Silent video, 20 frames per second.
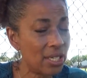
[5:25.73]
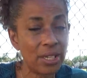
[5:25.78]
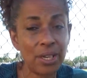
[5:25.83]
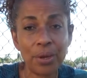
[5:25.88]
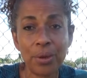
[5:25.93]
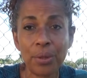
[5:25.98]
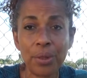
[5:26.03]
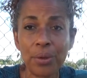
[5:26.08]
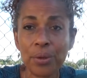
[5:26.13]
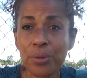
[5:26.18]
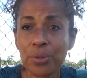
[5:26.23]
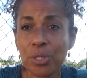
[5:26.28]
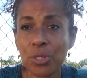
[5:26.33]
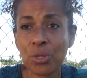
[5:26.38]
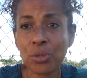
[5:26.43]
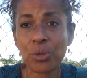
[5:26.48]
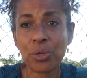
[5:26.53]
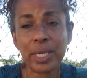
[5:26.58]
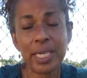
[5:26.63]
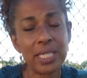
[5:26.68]
know those
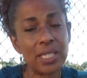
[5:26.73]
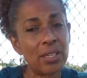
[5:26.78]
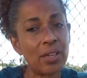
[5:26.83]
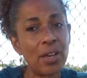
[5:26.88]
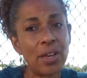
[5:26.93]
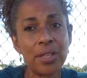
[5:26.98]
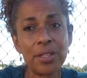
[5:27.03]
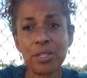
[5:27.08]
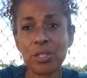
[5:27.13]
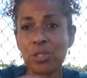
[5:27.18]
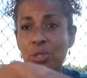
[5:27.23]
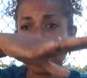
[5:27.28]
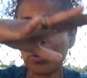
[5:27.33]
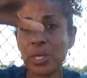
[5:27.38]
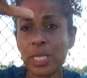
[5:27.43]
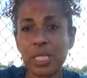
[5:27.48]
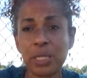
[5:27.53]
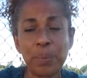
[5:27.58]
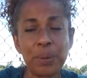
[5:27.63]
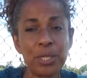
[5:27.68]
stories and all the
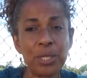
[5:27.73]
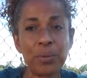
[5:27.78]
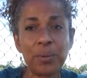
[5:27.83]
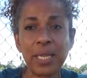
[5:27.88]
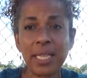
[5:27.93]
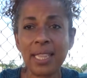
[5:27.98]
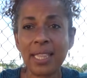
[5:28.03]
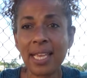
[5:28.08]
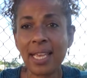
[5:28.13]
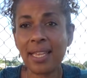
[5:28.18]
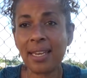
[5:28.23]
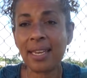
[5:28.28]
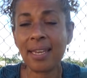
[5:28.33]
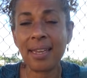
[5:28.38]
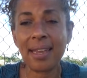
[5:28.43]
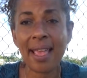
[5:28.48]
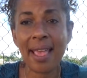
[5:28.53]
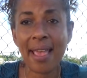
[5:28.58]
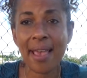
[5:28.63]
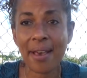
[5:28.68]
stories between then and
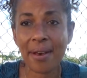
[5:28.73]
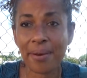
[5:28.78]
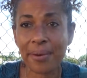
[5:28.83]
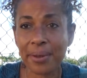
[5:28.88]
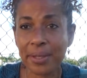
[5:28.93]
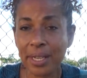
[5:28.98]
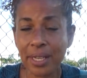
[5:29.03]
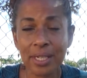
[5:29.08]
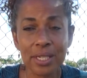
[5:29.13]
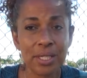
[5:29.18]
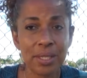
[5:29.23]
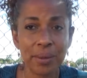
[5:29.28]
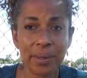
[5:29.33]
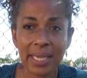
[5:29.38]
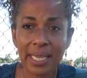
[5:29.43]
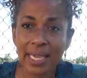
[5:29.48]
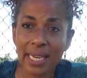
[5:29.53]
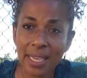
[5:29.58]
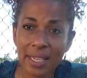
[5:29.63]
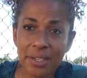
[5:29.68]
now so we
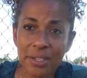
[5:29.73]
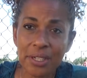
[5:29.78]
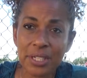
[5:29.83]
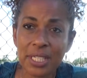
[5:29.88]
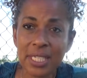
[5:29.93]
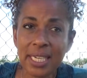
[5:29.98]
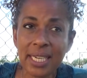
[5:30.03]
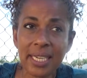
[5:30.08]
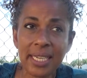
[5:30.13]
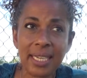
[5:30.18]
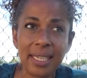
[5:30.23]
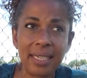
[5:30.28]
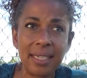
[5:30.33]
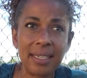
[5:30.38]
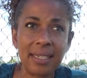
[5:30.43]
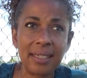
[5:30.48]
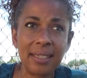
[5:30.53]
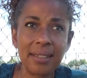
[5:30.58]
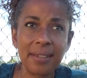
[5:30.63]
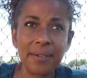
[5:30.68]
can
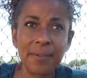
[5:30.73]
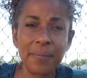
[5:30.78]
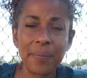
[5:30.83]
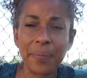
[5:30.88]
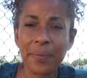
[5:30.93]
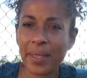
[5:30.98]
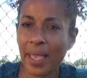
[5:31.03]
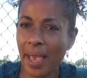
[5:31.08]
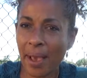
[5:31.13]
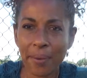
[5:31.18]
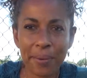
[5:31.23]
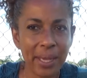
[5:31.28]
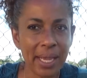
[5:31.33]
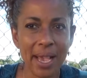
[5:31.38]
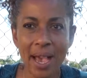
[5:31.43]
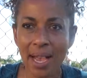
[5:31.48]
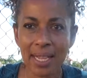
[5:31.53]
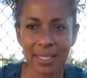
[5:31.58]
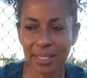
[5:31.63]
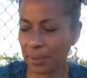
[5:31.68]
understand how we
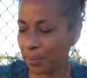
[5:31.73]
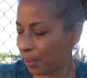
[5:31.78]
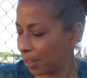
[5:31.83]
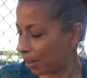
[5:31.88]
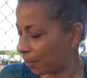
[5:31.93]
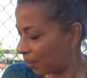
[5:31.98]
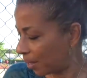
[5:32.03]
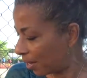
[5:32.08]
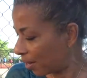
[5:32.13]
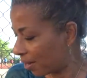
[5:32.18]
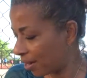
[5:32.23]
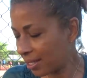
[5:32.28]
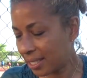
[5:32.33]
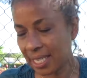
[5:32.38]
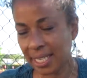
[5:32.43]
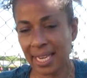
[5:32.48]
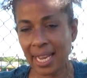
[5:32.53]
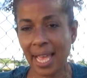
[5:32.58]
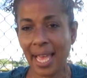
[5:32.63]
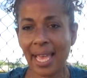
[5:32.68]
got to where we are
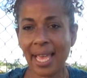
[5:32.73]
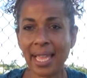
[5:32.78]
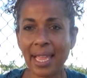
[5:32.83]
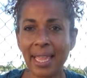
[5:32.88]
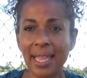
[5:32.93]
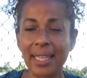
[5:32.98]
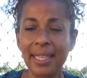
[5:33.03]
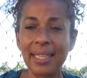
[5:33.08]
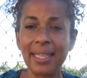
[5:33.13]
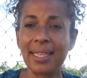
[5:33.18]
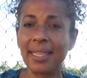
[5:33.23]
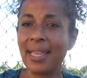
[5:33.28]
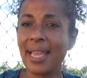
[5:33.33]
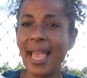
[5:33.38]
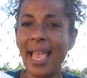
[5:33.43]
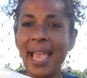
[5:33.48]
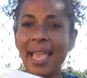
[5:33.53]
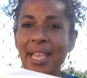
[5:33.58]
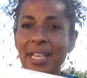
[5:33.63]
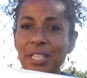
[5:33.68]
today.
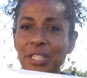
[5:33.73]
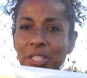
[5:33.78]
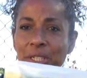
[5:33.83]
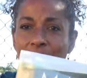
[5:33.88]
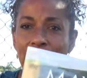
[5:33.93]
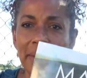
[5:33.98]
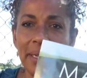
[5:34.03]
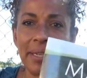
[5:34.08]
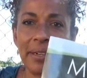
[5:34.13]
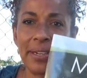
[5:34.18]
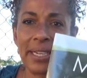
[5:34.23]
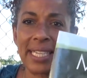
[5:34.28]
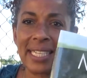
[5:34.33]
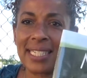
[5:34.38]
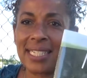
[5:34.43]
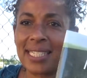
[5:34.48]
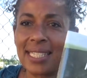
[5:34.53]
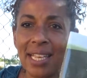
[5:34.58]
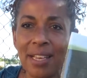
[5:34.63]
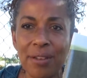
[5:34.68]
Asian
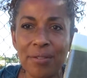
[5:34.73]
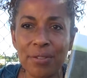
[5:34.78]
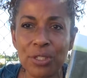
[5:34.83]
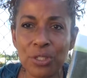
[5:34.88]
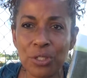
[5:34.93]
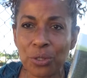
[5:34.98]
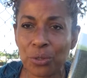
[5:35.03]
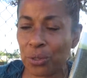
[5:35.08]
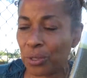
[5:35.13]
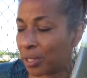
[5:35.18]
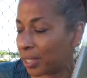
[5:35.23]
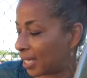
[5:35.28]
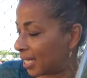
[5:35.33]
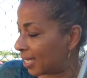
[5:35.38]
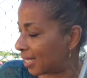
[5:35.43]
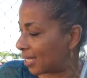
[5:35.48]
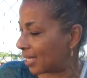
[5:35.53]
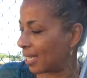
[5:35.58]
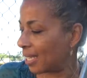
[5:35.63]
Americans have stories.